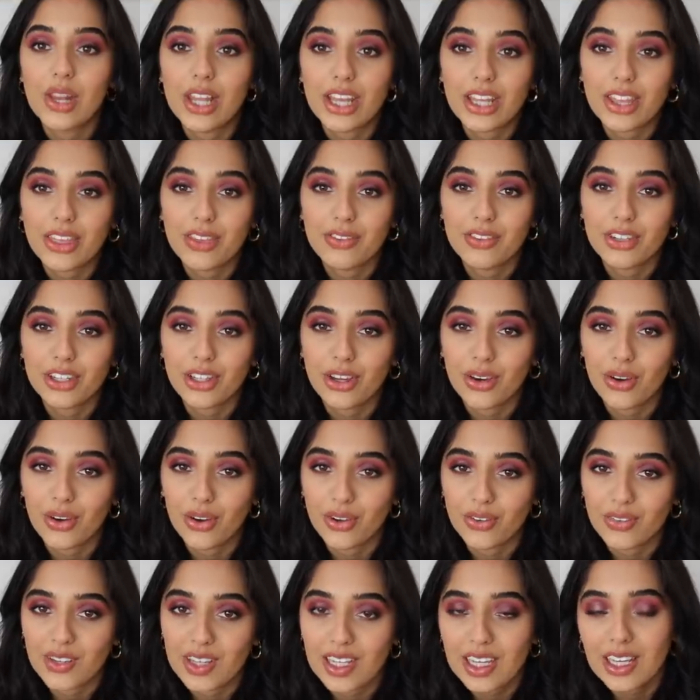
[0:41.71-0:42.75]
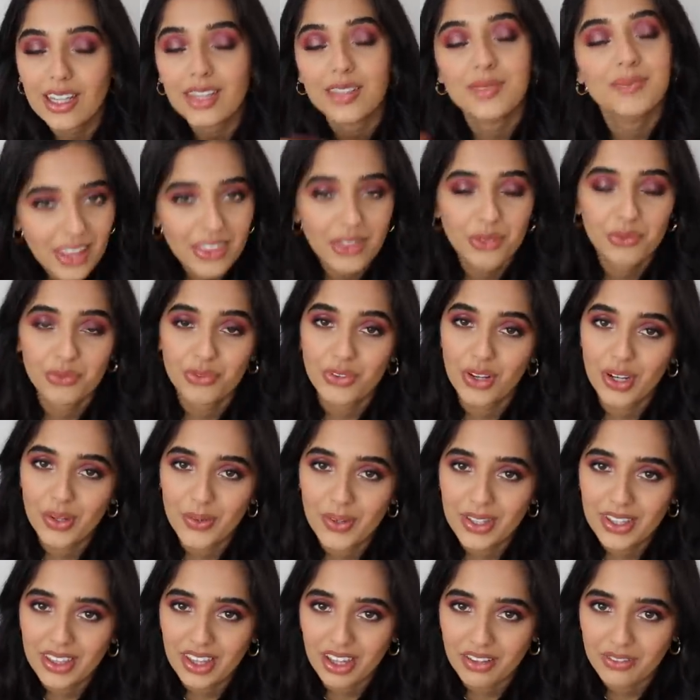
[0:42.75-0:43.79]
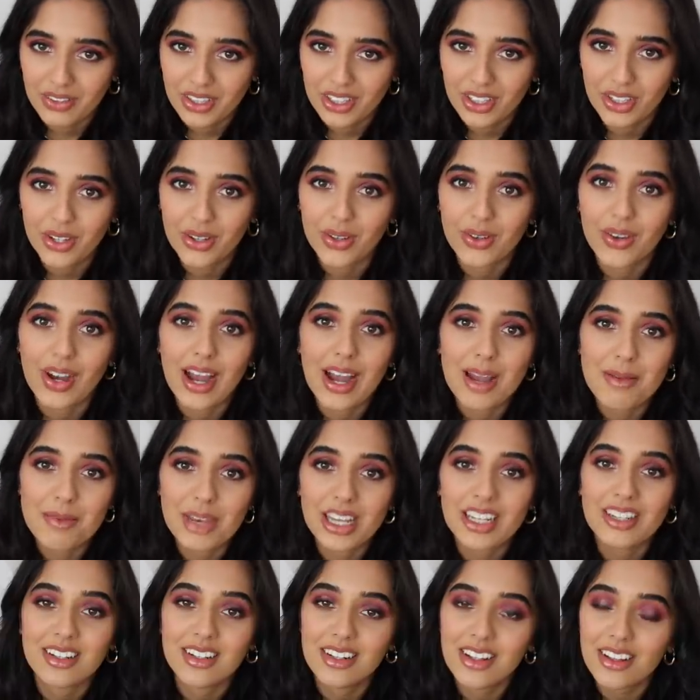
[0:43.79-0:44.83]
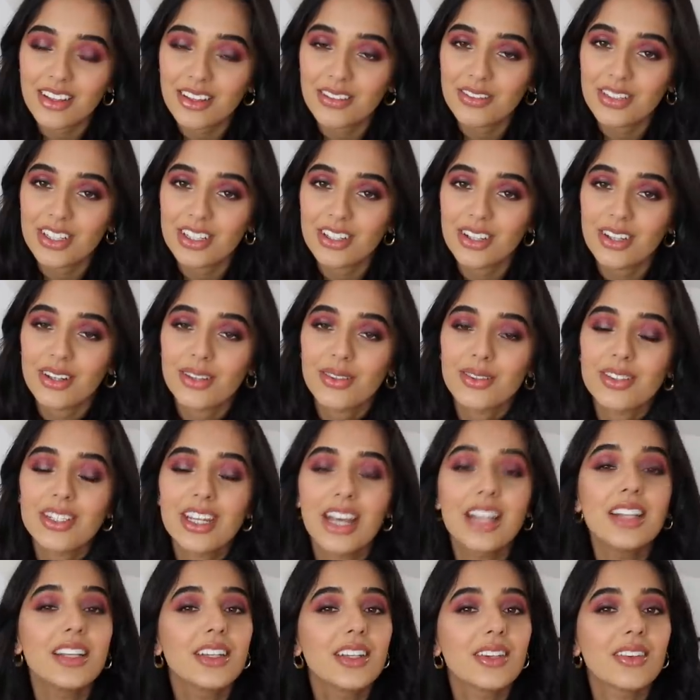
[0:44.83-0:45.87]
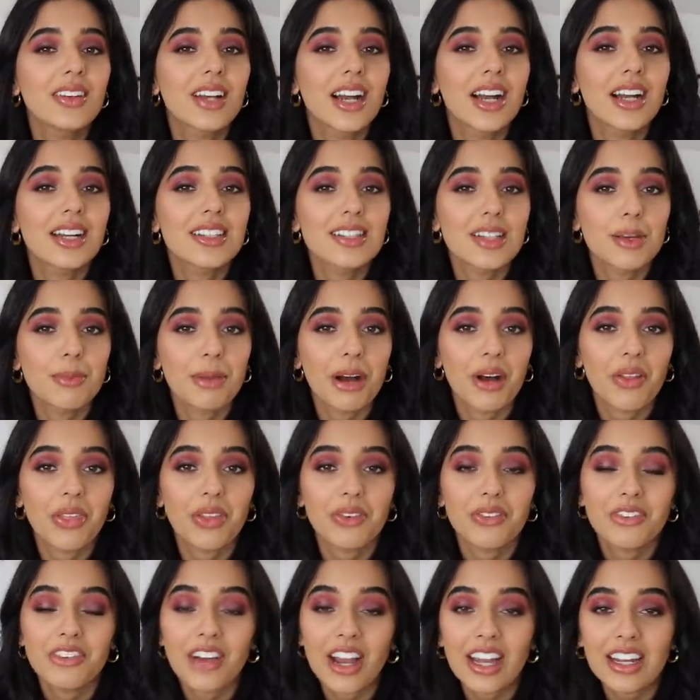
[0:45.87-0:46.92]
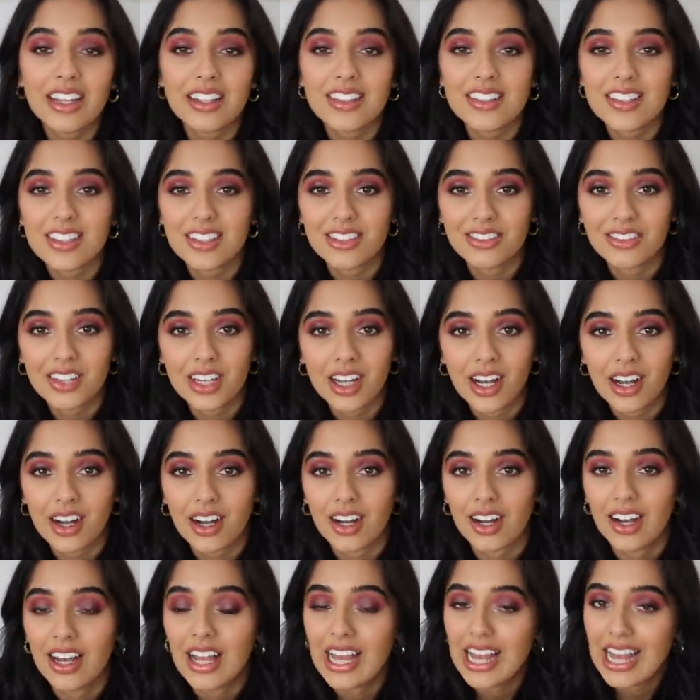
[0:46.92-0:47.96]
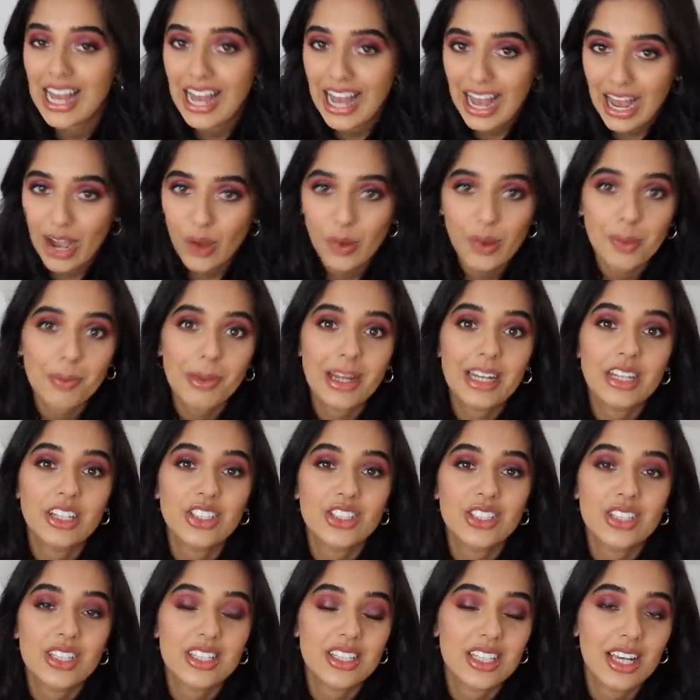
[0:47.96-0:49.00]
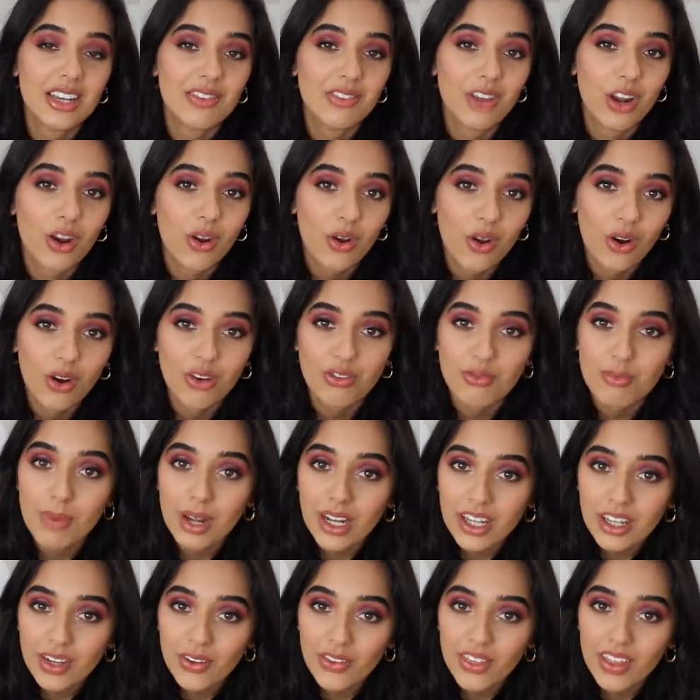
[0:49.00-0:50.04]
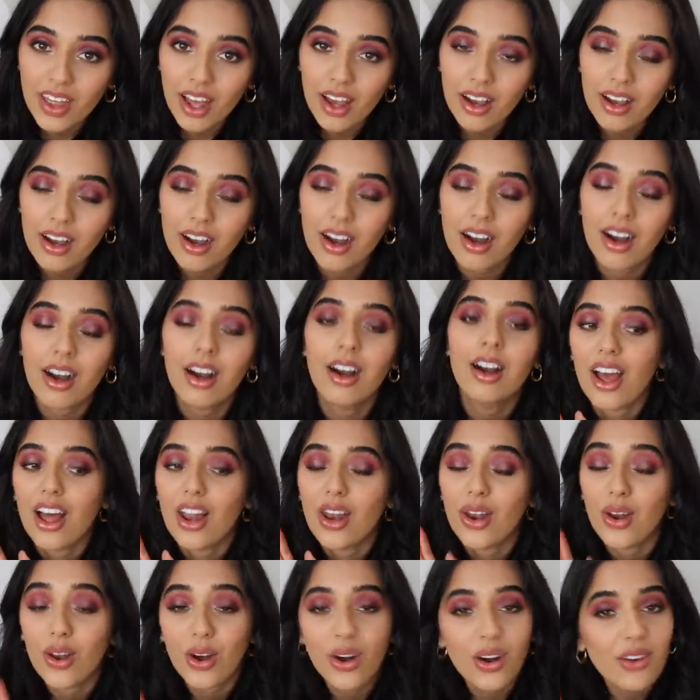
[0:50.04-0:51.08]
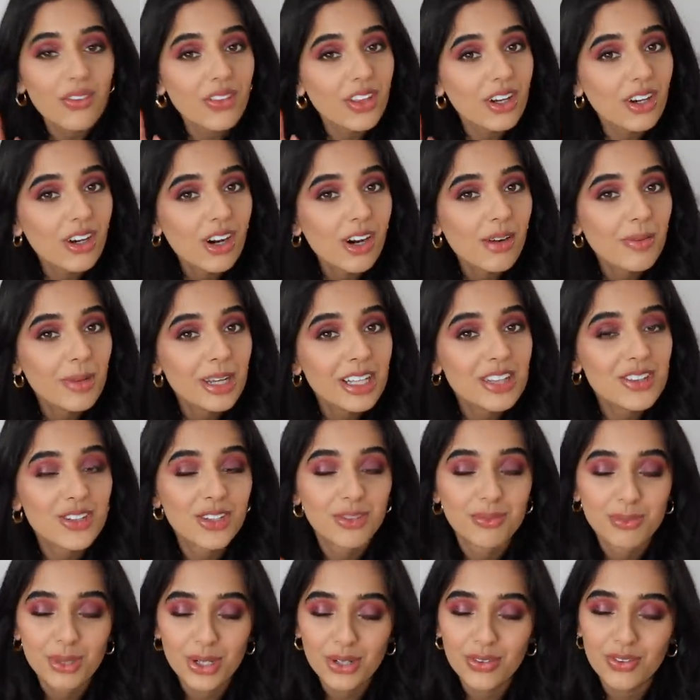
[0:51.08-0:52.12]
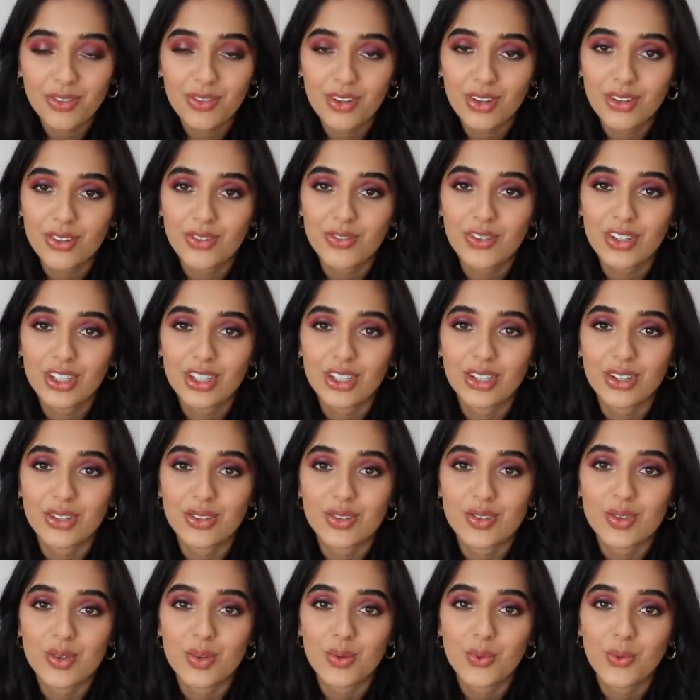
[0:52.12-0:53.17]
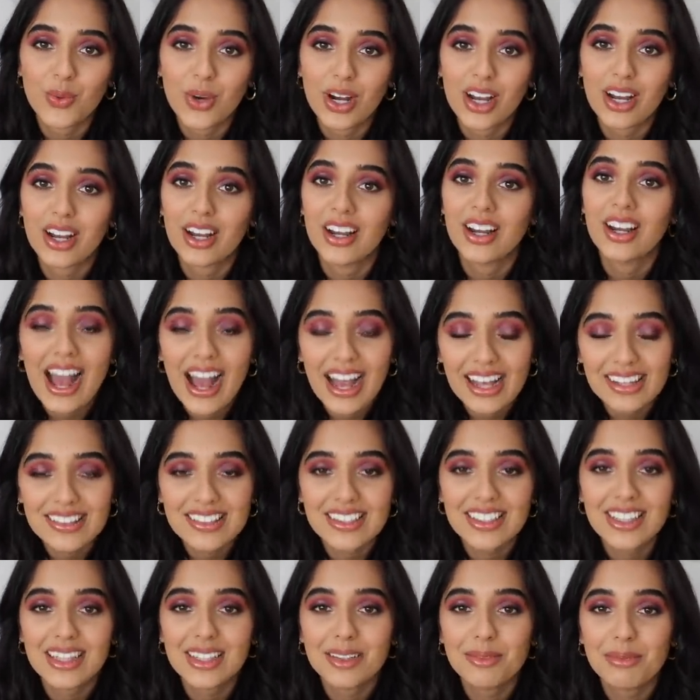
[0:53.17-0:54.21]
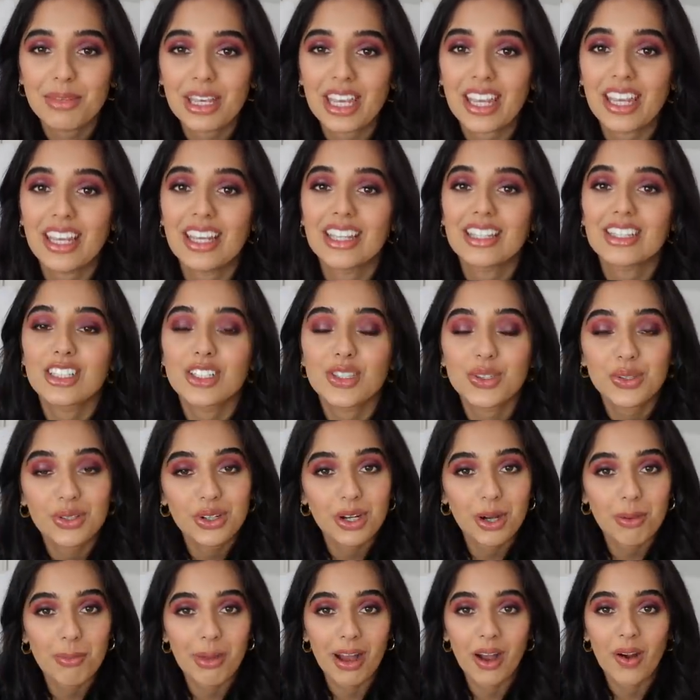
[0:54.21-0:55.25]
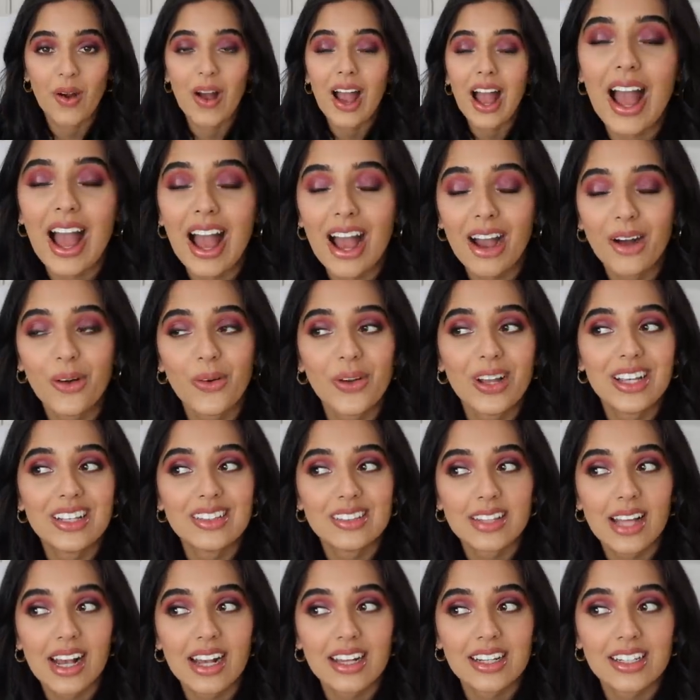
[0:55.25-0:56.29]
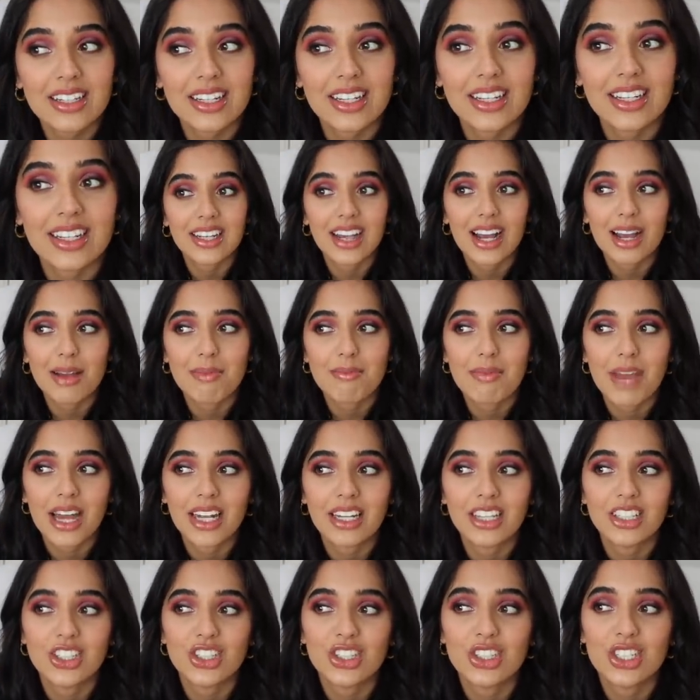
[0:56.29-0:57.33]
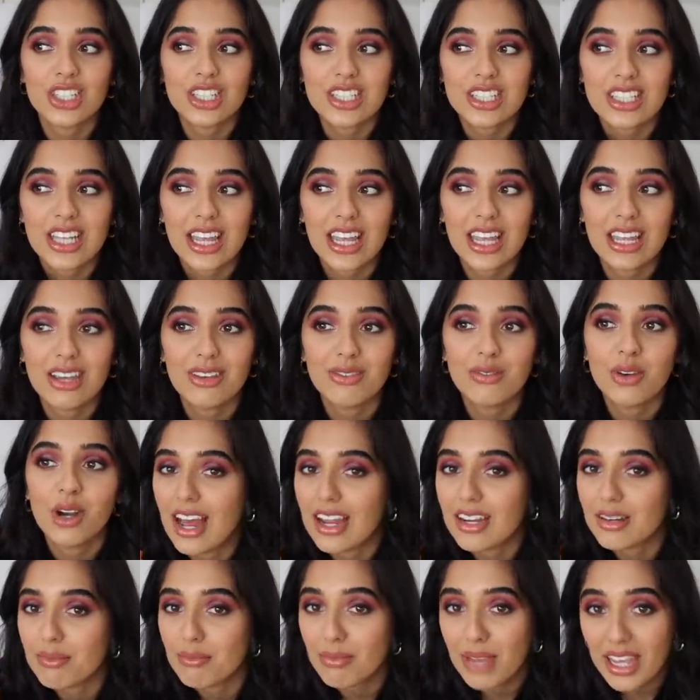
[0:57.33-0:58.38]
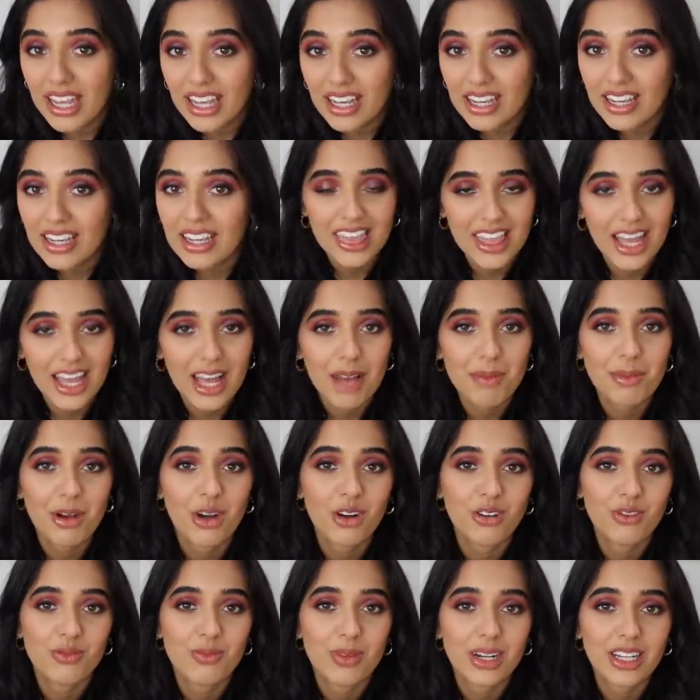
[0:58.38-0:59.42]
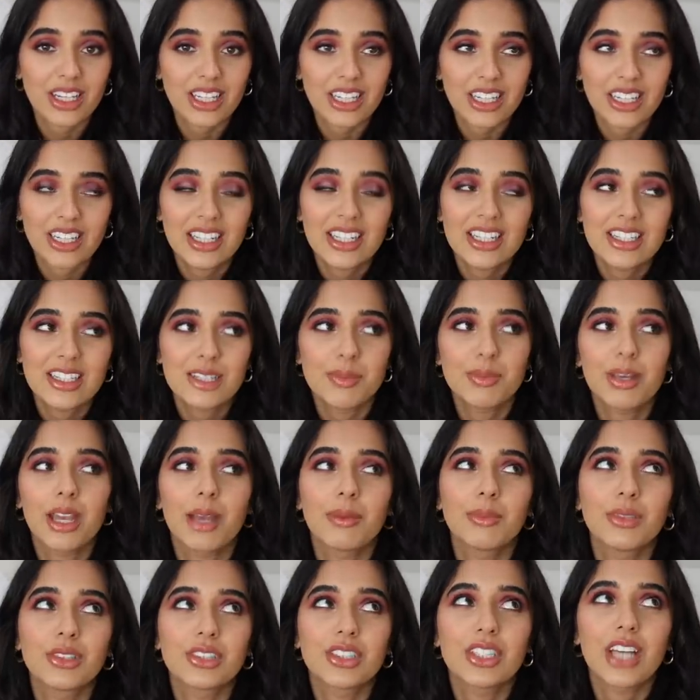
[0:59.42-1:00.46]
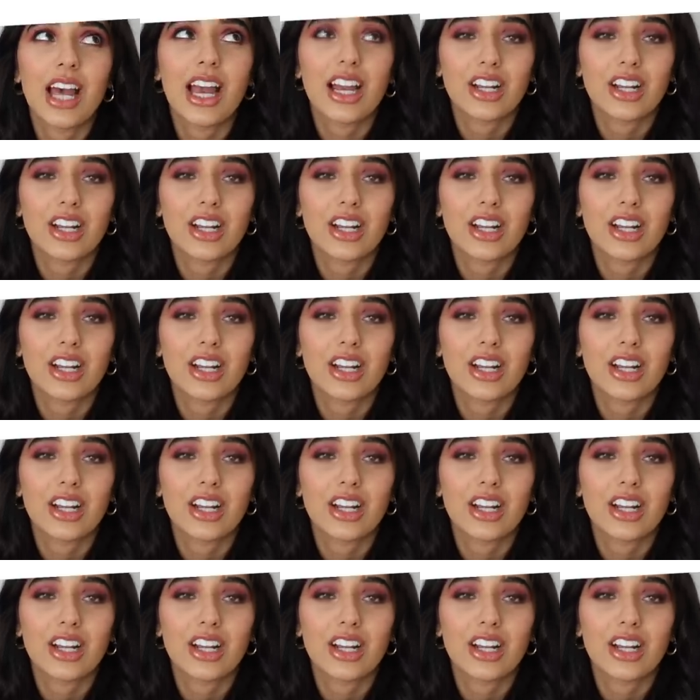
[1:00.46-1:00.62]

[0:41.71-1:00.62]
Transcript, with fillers: link the video over here. And then following that video, I made another video telling you guys about the finances of the car, how I managed to save a lot of money on that car. A lot of the comments on both of those videos were asking me to talk about how exactly I managed to save and make that amount of money to be able to